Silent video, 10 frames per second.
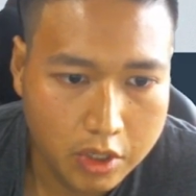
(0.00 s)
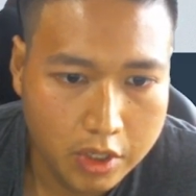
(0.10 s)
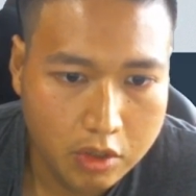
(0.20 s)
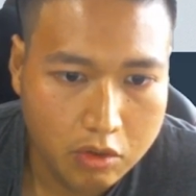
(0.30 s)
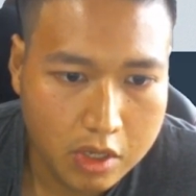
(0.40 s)

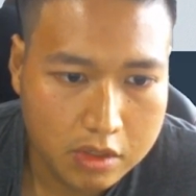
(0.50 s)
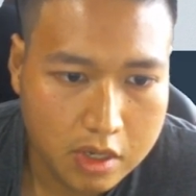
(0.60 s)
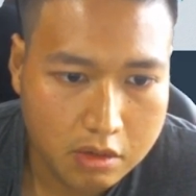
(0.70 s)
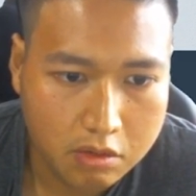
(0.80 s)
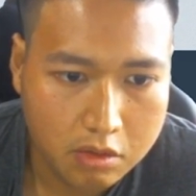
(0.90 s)
you can set
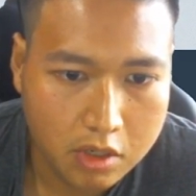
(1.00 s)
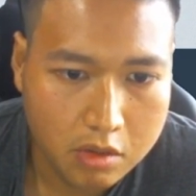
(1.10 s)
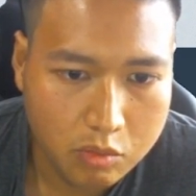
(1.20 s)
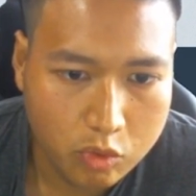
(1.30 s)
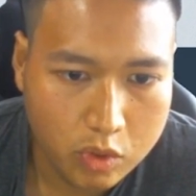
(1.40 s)
in
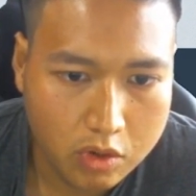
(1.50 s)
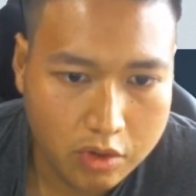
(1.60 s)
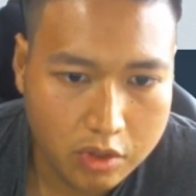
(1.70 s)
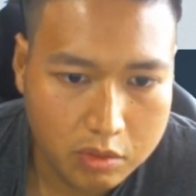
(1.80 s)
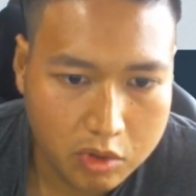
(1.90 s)
between all
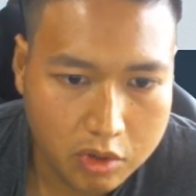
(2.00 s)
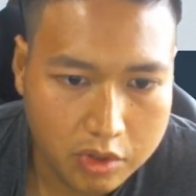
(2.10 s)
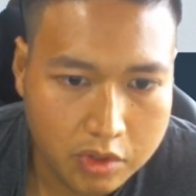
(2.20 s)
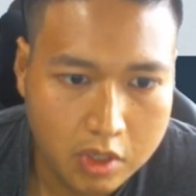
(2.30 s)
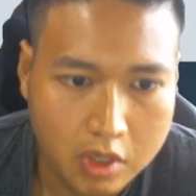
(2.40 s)
this,
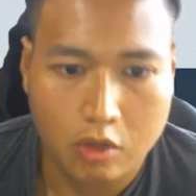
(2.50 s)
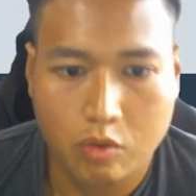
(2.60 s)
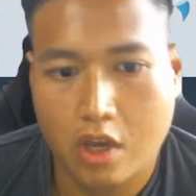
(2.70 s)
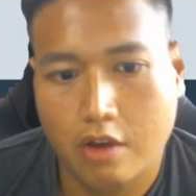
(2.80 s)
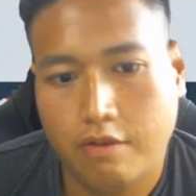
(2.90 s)
because you
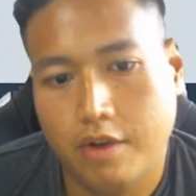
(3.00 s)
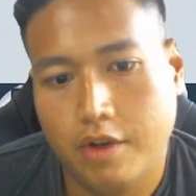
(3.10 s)
have